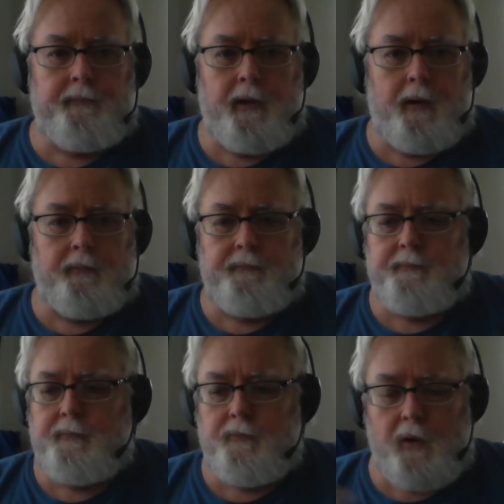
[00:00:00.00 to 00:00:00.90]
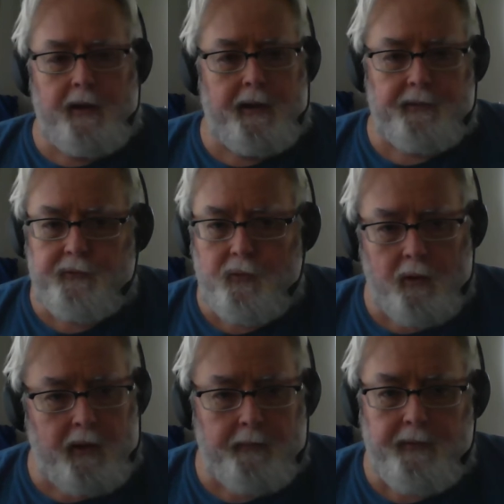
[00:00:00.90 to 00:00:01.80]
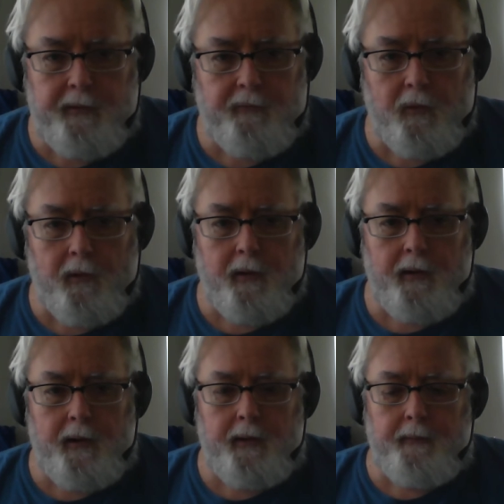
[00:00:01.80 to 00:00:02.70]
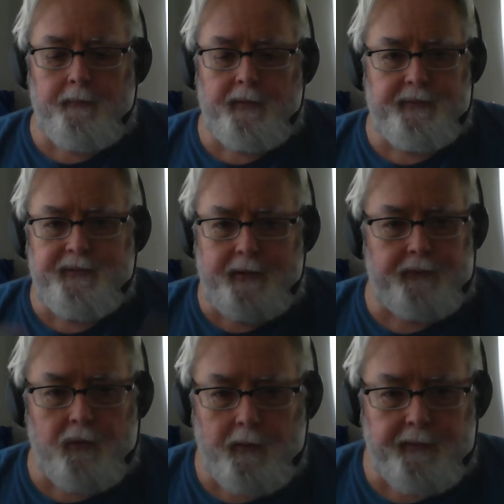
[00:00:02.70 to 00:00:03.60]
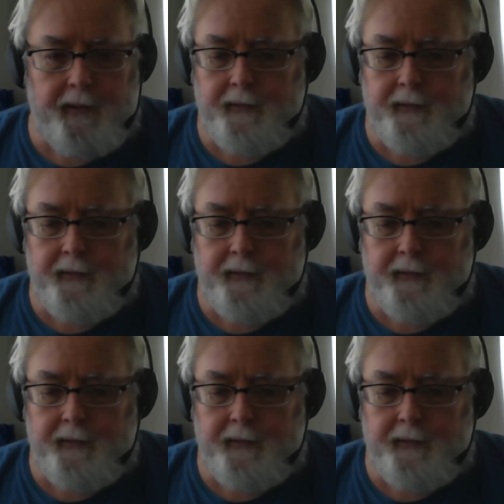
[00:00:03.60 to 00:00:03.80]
I'll write out a script for. This is unscripted.